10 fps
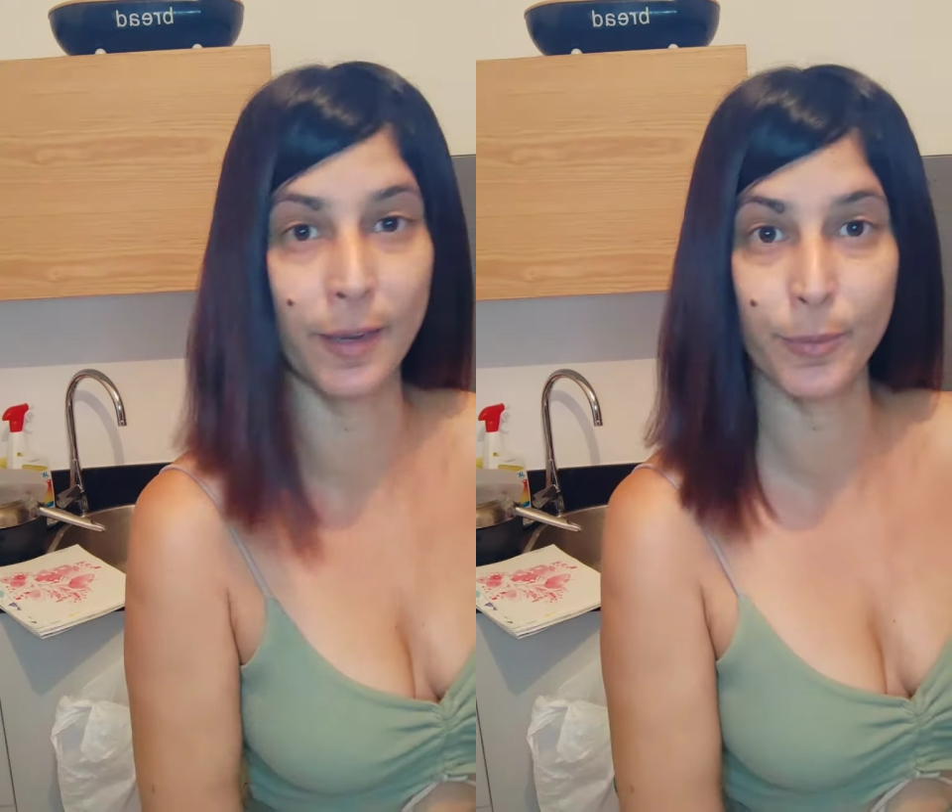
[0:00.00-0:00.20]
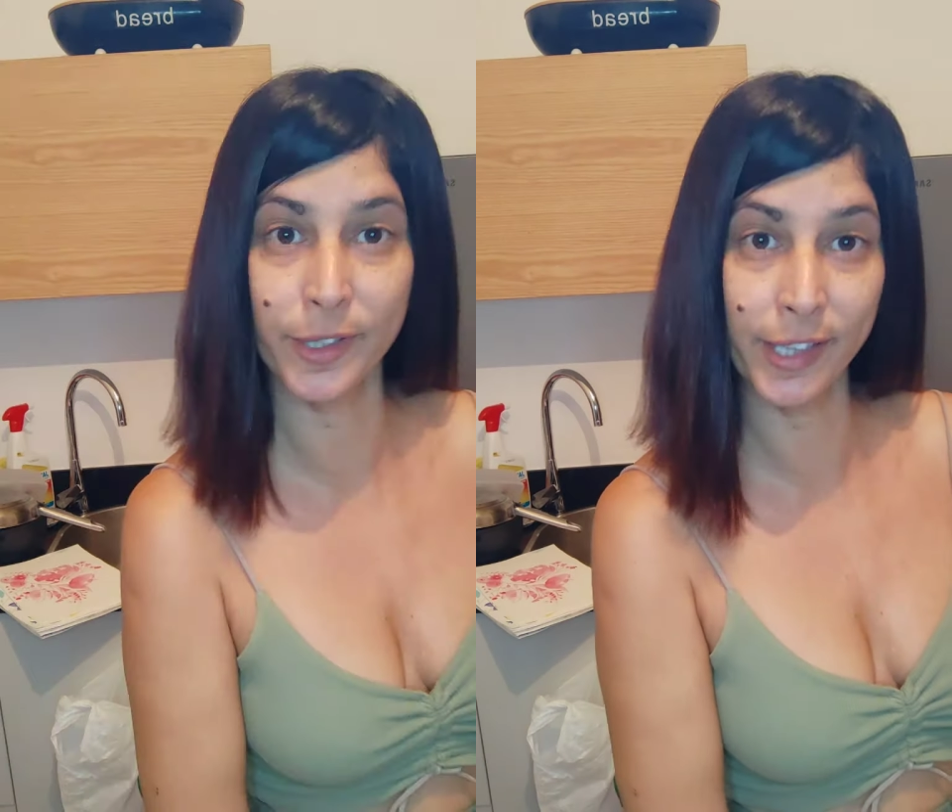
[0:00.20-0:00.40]

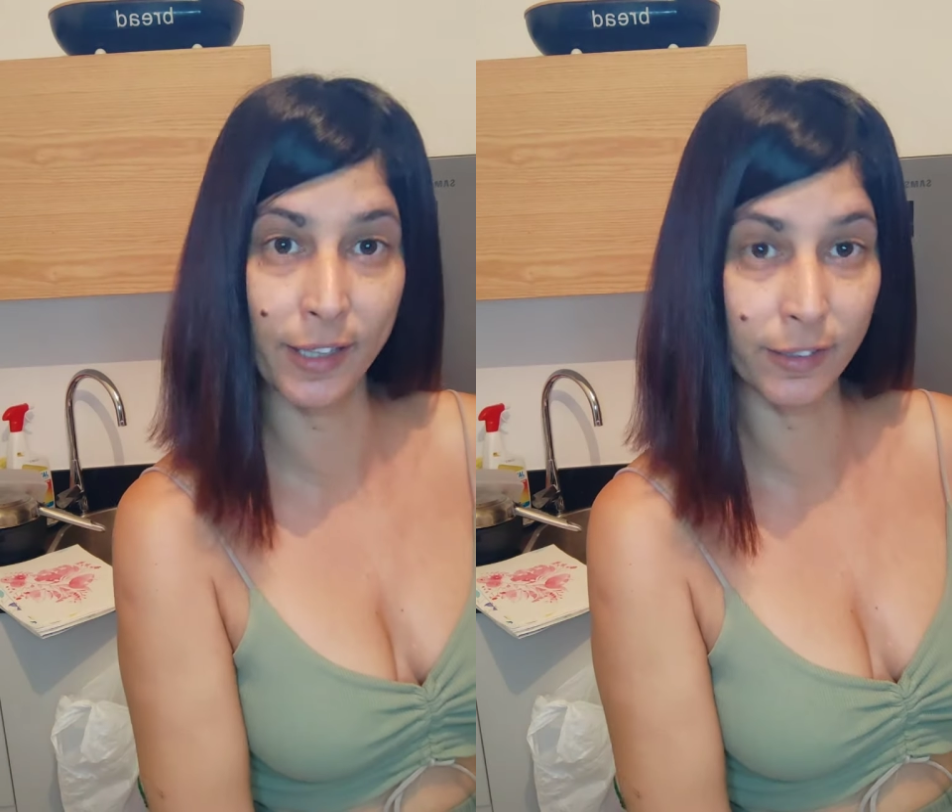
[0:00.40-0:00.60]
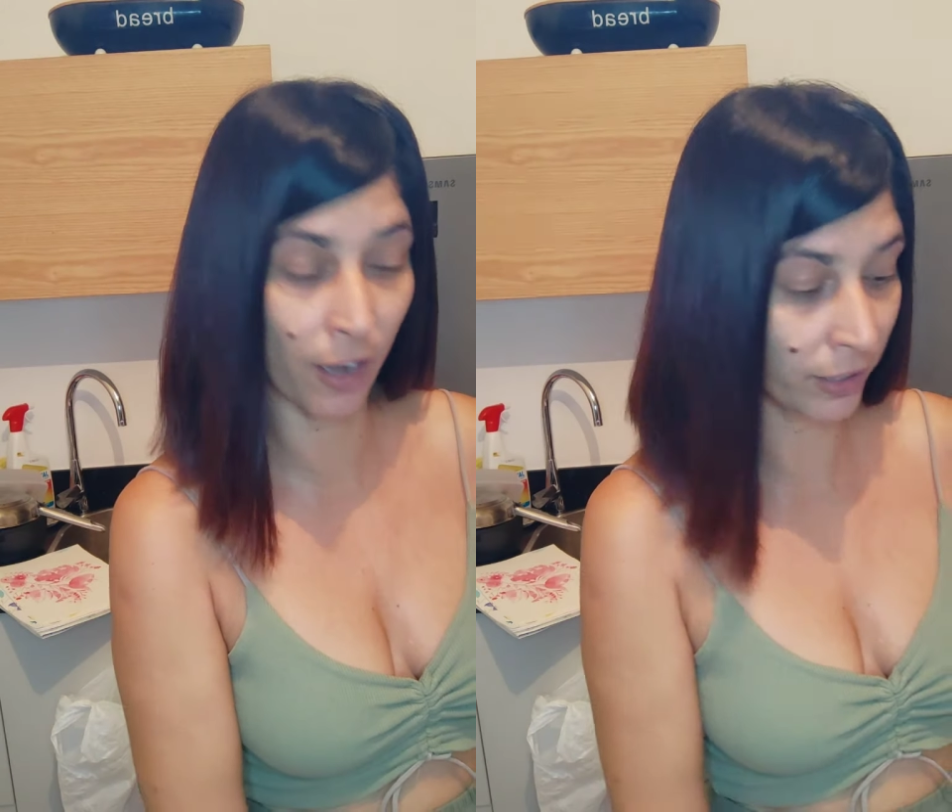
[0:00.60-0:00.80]

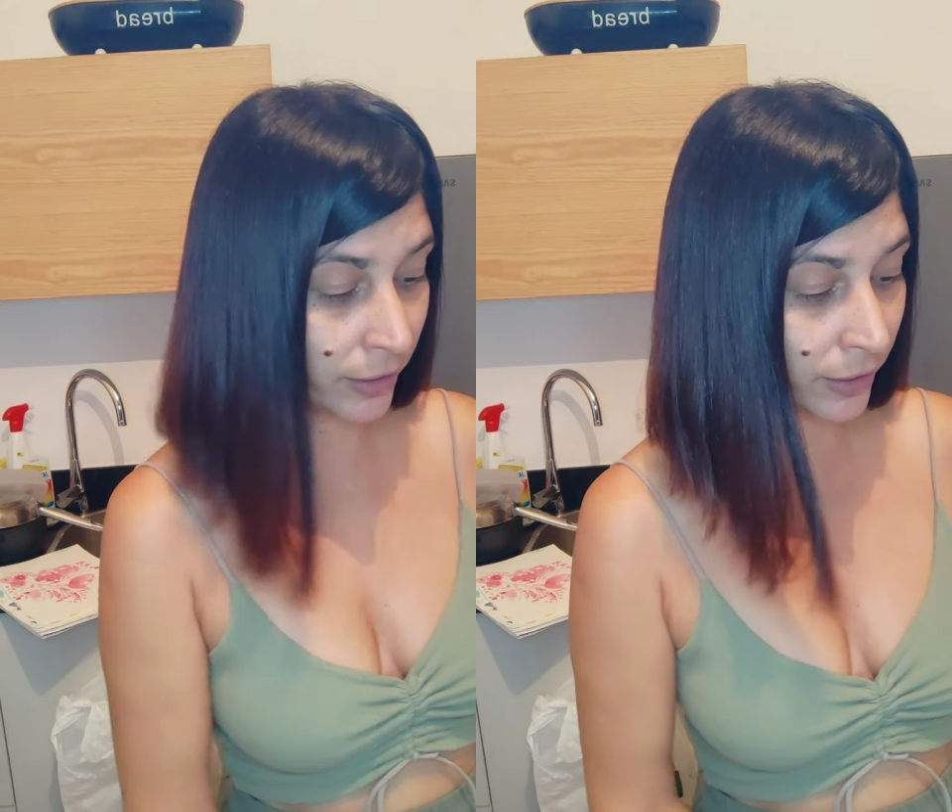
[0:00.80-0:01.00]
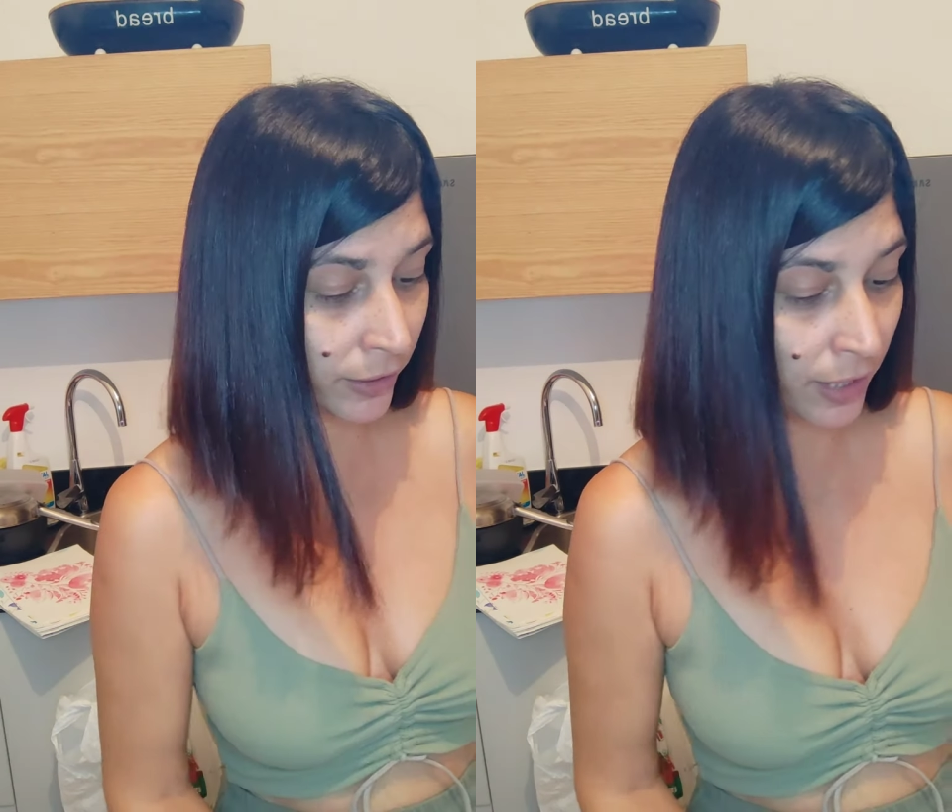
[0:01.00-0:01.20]
10%
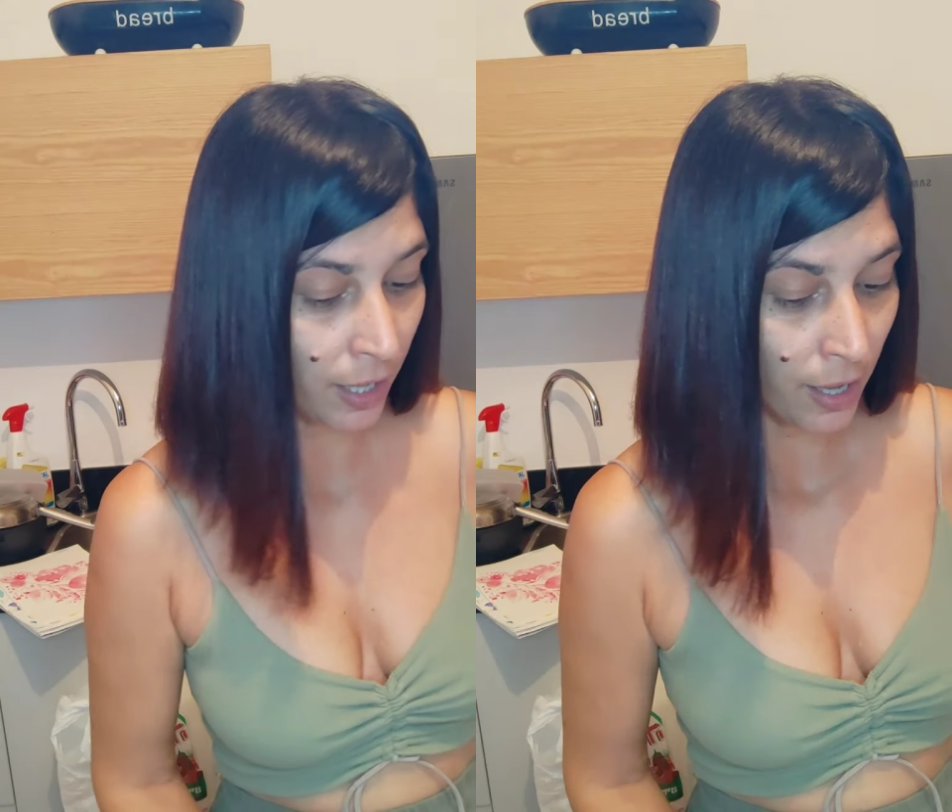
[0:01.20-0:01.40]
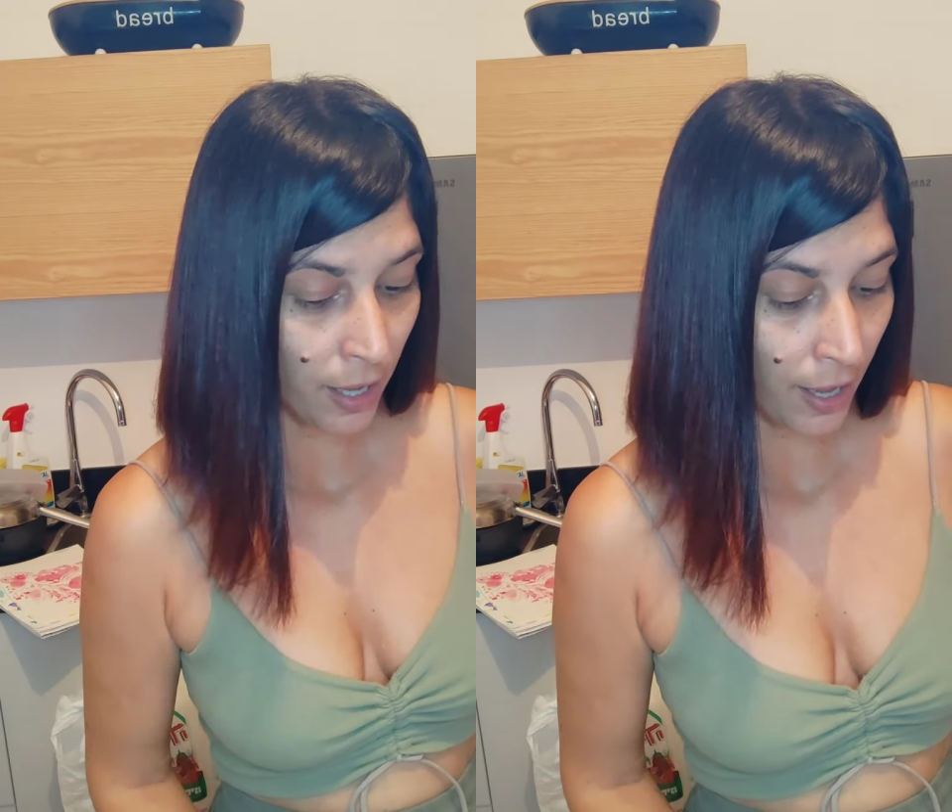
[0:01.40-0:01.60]
cotton
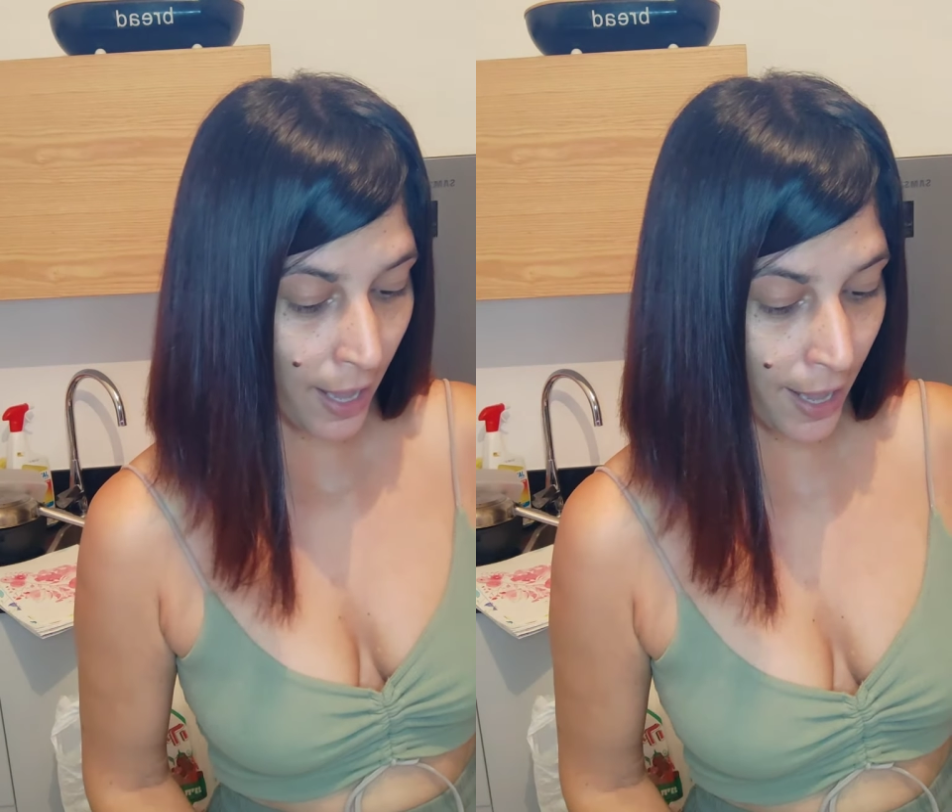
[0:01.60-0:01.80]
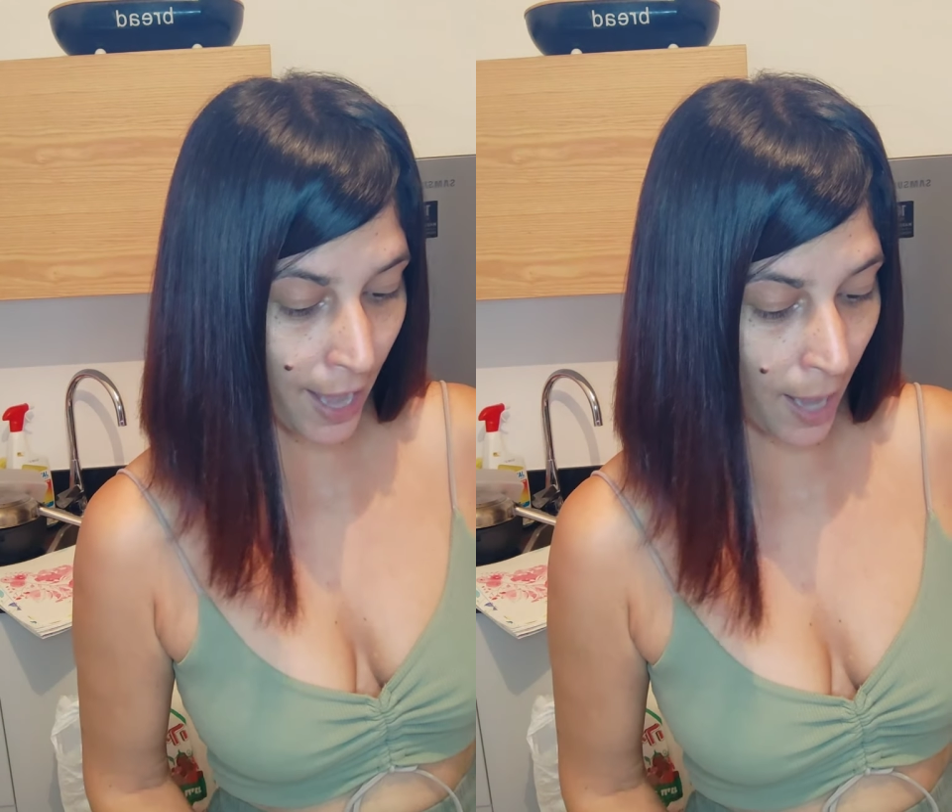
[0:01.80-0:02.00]

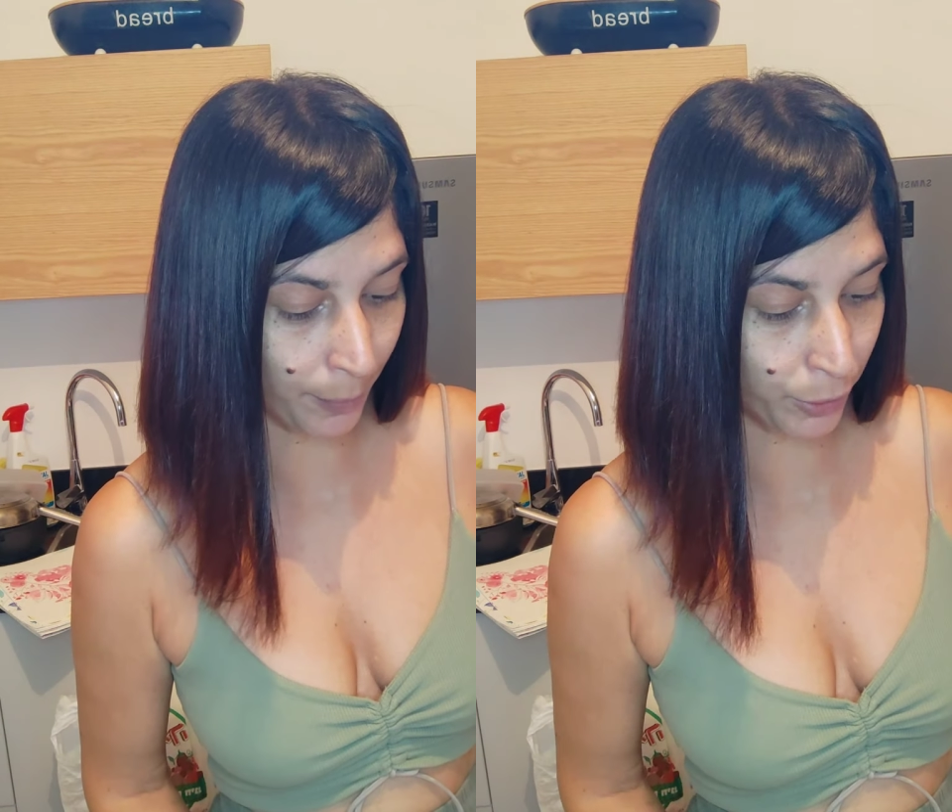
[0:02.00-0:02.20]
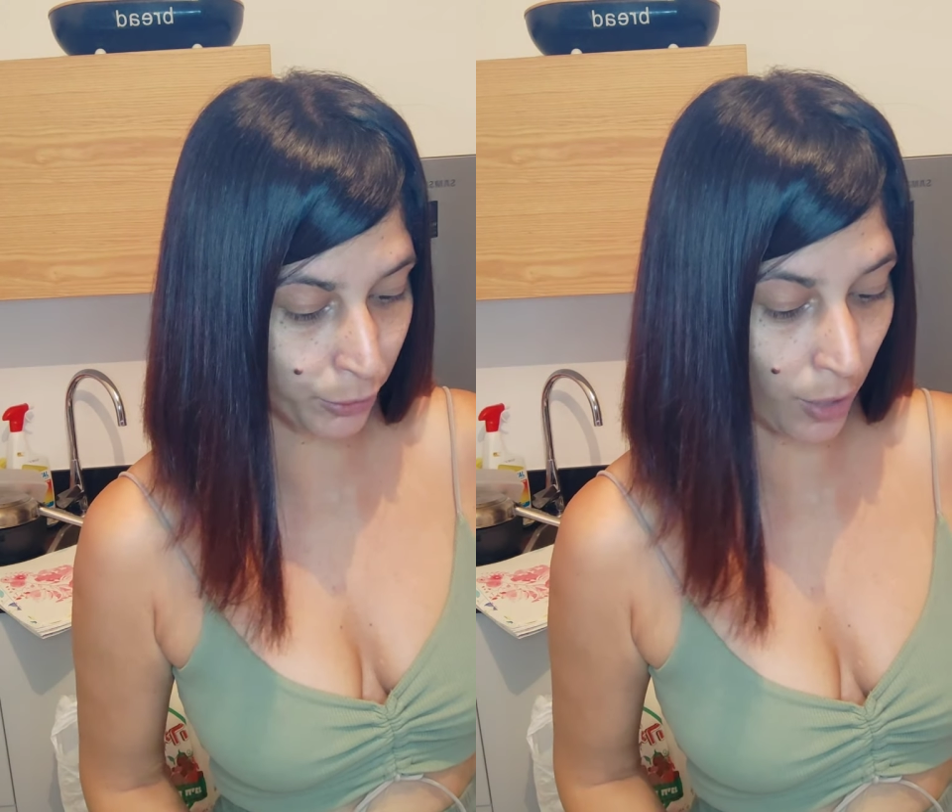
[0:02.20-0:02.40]
up to